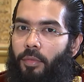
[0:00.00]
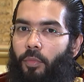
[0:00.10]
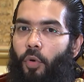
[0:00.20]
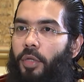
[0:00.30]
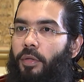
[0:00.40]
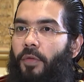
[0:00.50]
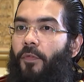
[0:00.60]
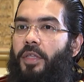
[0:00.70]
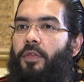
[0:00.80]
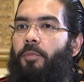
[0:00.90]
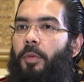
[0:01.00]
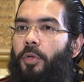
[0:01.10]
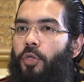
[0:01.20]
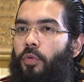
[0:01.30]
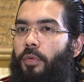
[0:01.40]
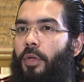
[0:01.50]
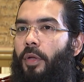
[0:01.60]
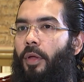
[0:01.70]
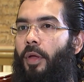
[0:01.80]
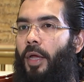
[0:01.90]
what effective people do.
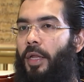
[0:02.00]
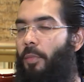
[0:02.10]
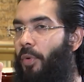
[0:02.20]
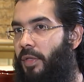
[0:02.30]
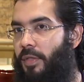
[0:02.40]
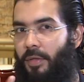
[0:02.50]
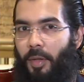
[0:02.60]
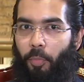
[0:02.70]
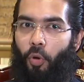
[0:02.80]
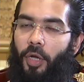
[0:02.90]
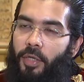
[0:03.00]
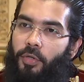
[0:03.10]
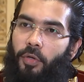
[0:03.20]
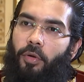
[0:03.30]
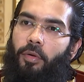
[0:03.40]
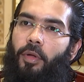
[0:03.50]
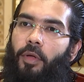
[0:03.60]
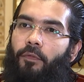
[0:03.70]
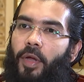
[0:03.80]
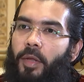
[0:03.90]
And he brings a point,
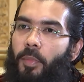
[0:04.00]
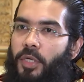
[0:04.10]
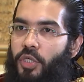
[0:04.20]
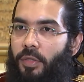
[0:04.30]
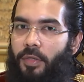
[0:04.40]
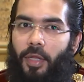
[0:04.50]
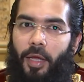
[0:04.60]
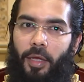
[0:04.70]
where he mentions